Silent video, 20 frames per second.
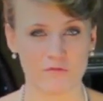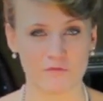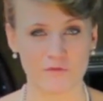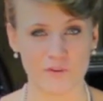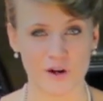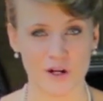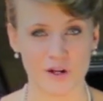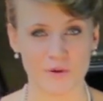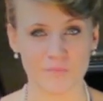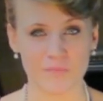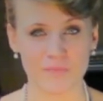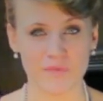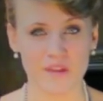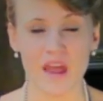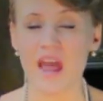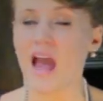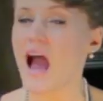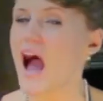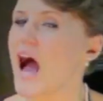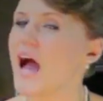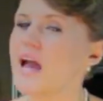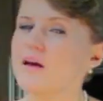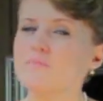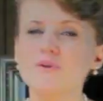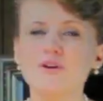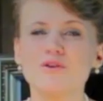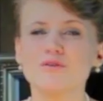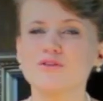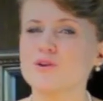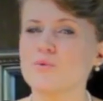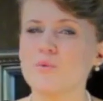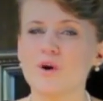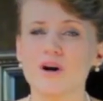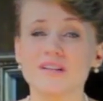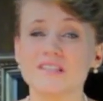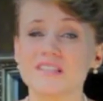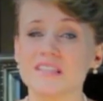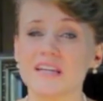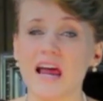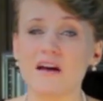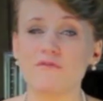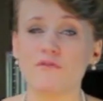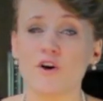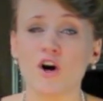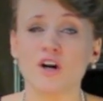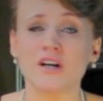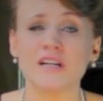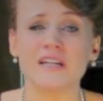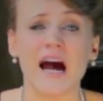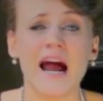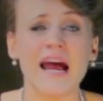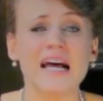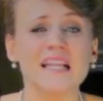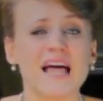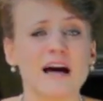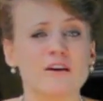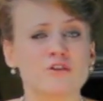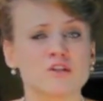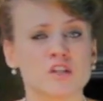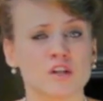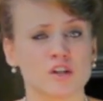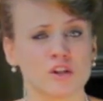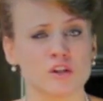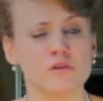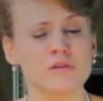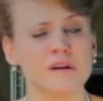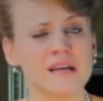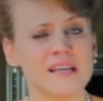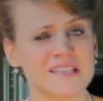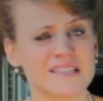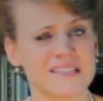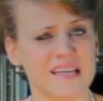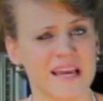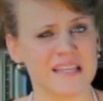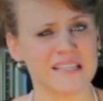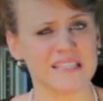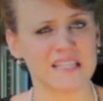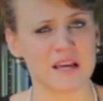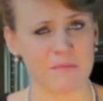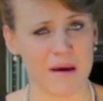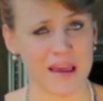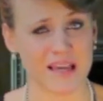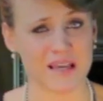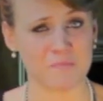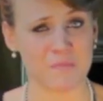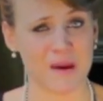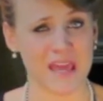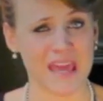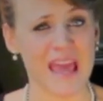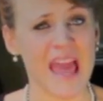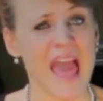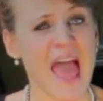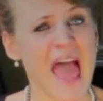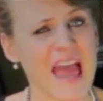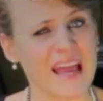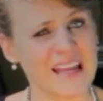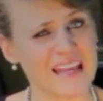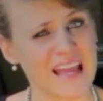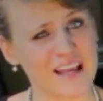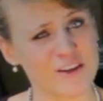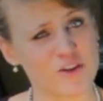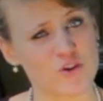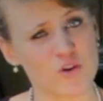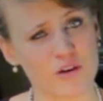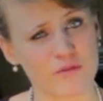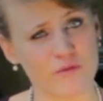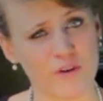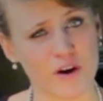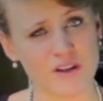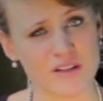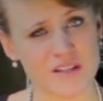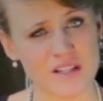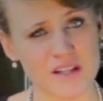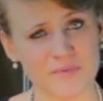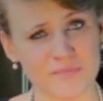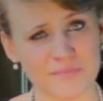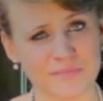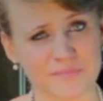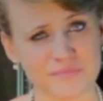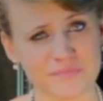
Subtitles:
comfort. I mute the words that I've heard, and I allow secluding sin to make me an introvert.